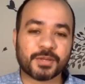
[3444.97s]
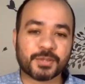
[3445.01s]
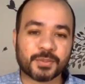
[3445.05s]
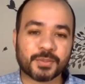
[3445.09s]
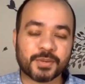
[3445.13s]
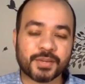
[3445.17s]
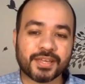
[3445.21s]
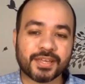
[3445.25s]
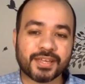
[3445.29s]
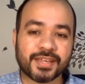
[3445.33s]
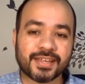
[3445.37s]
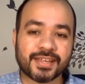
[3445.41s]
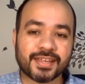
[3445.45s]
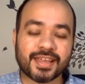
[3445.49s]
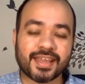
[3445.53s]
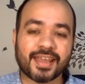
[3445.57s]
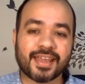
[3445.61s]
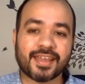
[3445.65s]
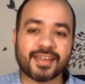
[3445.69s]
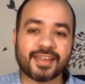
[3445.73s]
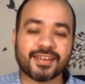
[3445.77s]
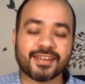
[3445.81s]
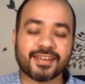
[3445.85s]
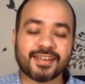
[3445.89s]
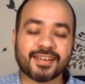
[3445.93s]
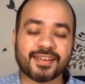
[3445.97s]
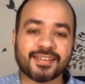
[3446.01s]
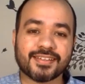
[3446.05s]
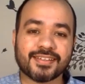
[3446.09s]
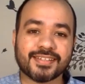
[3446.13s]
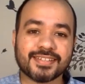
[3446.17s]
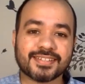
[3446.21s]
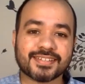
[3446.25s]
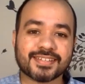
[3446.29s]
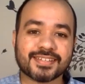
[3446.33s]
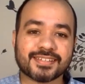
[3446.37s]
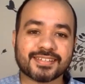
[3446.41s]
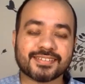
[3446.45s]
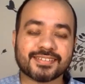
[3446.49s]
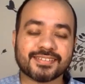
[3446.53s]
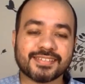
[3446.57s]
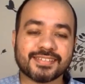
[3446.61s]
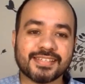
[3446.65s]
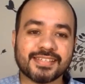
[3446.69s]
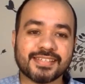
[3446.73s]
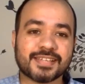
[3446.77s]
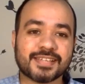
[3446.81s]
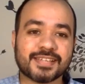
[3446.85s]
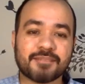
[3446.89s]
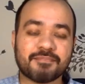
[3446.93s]
doing. And these are
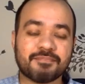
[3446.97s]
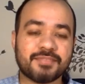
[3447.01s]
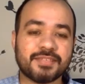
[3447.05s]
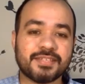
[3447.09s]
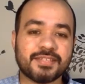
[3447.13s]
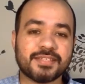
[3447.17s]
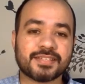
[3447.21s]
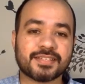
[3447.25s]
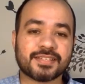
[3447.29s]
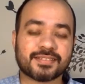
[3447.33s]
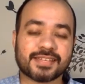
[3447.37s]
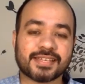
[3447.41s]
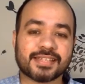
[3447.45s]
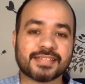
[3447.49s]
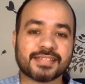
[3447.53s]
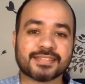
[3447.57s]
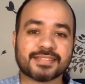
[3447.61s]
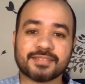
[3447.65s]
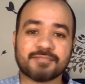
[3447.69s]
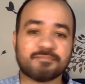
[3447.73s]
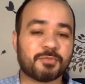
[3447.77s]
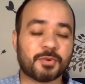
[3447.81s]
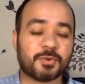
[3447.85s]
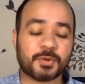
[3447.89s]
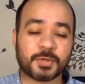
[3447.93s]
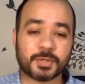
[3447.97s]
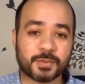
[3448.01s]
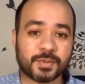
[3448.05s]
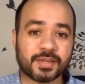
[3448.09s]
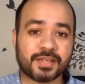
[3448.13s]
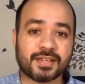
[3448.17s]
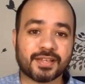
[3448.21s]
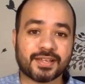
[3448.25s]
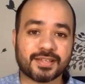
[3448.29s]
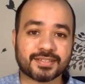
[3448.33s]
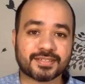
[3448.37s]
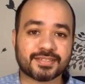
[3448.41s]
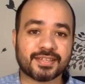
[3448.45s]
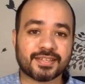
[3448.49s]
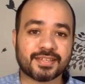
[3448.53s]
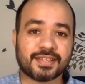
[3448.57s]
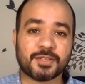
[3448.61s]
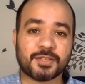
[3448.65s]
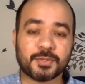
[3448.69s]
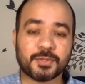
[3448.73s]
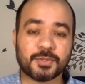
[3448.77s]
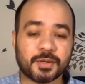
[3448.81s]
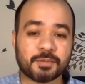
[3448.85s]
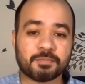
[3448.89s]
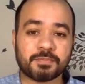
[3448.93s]
things that motivate us, and
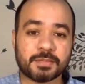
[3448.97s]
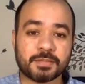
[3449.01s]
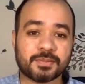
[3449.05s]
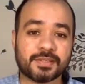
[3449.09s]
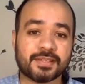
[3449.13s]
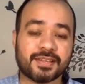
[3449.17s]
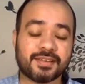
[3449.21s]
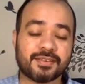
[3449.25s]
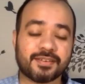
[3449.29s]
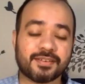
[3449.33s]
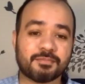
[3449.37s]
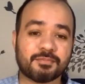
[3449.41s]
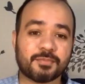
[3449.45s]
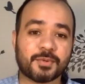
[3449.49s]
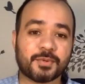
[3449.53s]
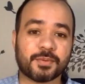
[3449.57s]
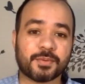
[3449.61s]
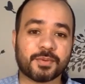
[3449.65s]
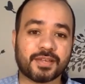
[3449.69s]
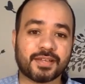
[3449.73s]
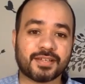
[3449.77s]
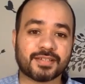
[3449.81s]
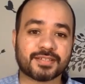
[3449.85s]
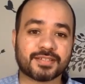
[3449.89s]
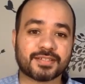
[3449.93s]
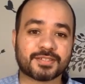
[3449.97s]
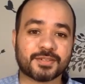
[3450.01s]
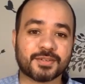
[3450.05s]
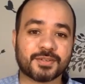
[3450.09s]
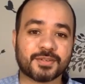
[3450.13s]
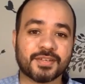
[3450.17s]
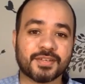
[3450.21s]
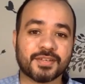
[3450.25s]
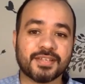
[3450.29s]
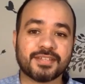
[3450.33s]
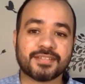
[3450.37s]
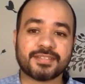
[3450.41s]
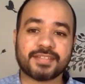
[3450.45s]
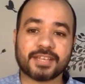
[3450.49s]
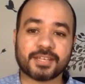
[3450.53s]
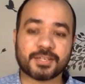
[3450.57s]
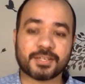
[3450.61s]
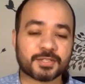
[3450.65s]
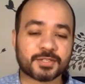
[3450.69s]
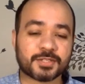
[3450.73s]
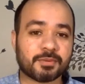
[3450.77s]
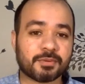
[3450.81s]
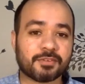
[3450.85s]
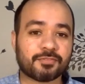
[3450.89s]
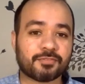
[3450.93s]
you are people that motivate us. So thank you,
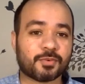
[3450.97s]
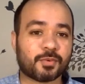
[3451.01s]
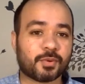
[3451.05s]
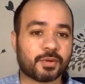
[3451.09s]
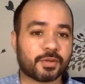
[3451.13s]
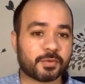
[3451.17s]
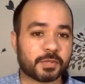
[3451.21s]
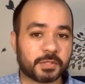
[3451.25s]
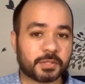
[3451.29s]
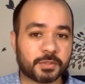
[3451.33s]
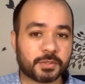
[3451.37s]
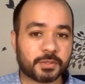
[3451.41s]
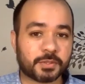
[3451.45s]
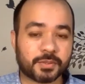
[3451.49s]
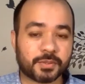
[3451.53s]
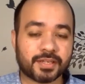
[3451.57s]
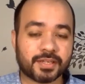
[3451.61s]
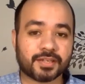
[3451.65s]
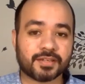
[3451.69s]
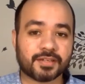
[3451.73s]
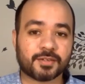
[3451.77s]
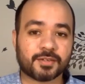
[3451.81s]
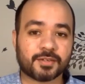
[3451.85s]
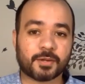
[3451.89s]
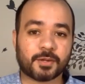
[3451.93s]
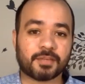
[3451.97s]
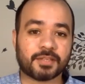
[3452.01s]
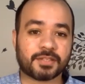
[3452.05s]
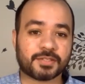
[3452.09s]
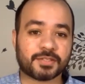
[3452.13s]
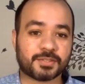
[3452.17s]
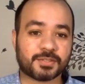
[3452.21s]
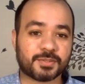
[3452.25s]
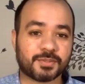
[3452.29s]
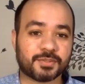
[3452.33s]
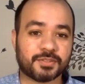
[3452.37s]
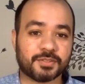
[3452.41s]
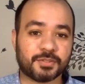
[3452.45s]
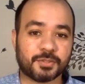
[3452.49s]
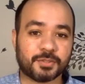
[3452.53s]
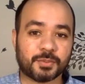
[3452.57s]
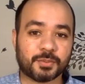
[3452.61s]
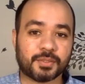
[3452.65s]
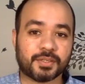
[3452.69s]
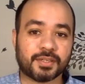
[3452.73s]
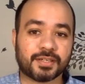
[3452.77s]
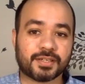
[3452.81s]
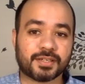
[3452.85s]
Simi, for whatever you're doing, and God bless you in your work.